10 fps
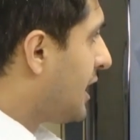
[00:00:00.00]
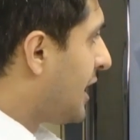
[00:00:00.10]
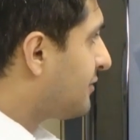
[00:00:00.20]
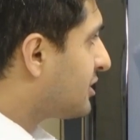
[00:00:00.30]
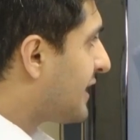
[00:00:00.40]

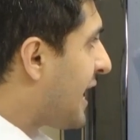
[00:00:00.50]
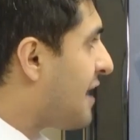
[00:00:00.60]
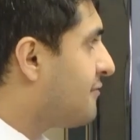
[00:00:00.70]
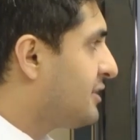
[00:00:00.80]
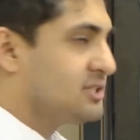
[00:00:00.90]
And the
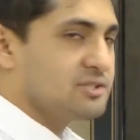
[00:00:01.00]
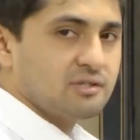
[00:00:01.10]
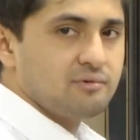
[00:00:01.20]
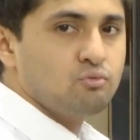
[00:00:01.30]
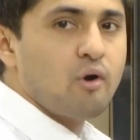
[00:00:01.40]
cavity is
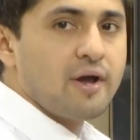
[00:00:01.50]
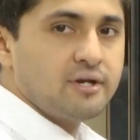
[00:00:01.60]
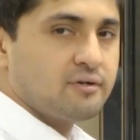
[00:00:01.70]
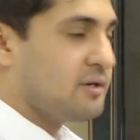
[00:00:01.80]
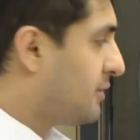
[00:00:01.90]
going to be
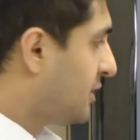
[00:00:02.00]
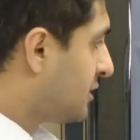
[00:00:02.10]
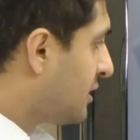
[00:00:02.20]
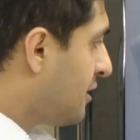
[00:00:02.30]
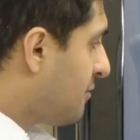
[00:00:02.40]
wider and bigger.